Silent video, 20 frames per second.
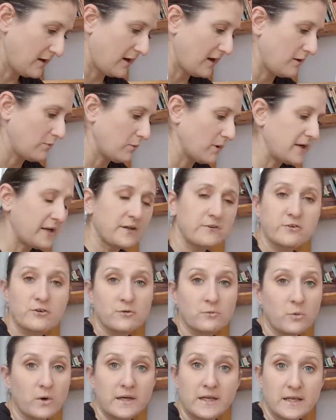uh,
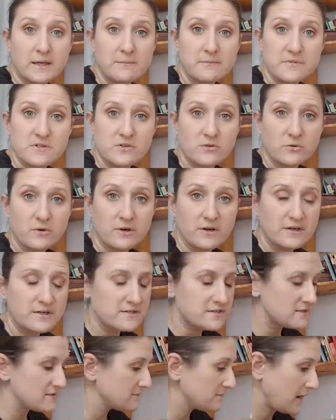101 Hymn
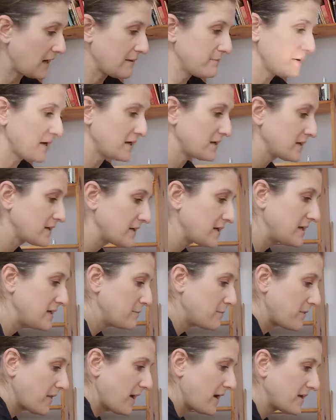Stories. I'm not going to
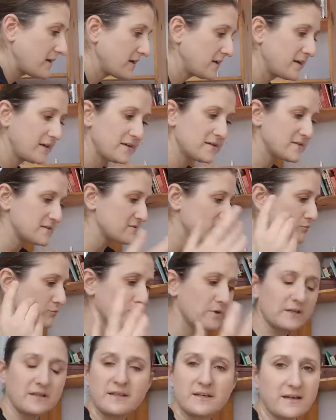keep that. It is
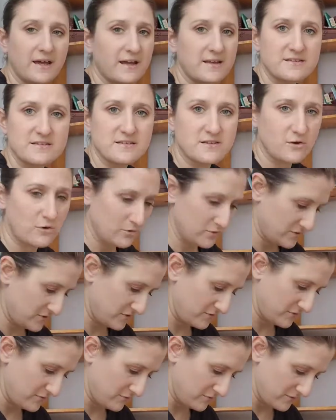really nice, though,
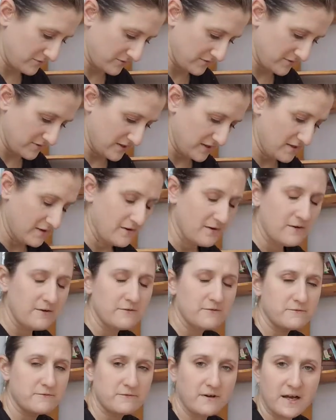to
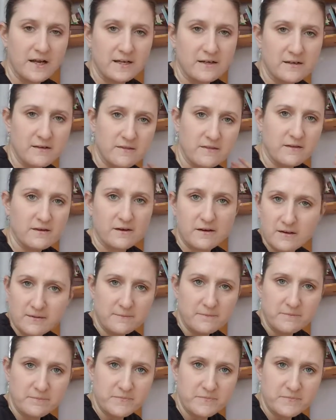find the